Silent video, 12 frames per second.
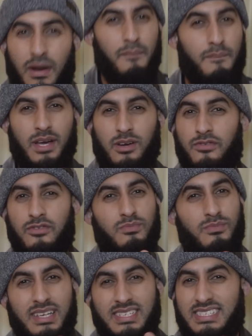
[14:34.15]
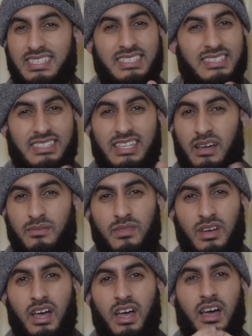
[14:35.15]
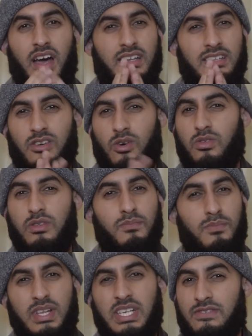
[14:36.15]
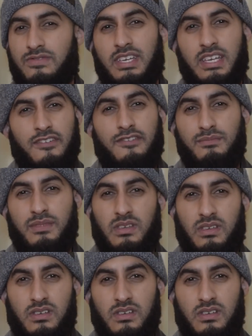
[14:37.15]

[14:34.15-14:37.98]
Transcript: I beg of you, message them and tell them, please forgive me.